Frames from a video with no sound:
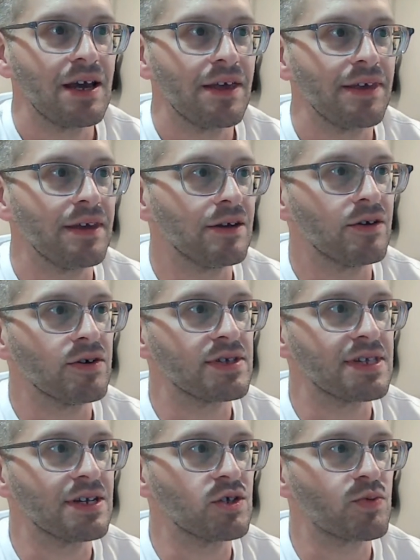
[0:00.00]
a
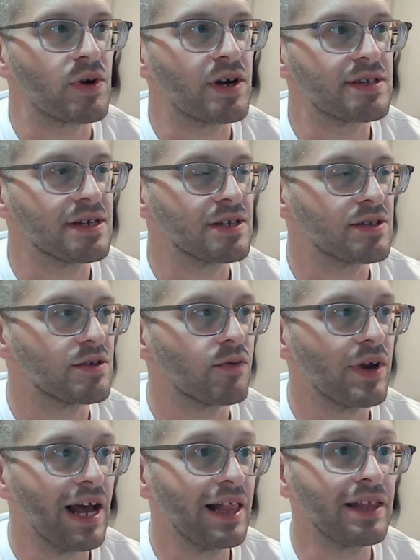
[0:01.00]
sales process, the
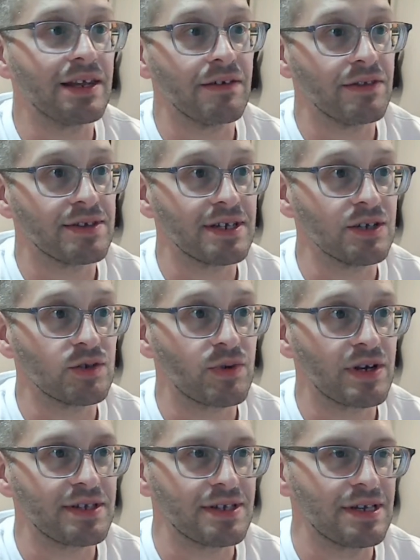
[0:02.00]
reality of the sales process,